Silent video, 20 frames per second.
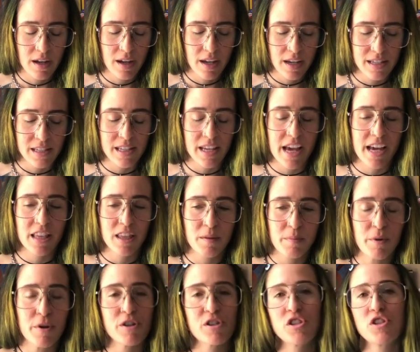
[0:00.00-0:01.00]
is like the
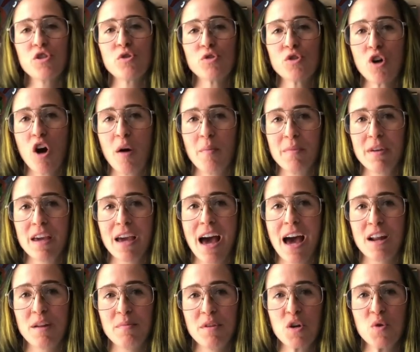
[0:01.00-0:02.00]
person who taught me
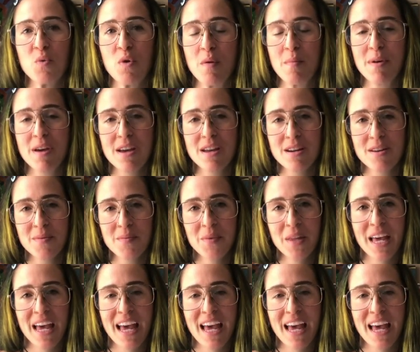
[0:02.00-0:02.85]
how to be a woman.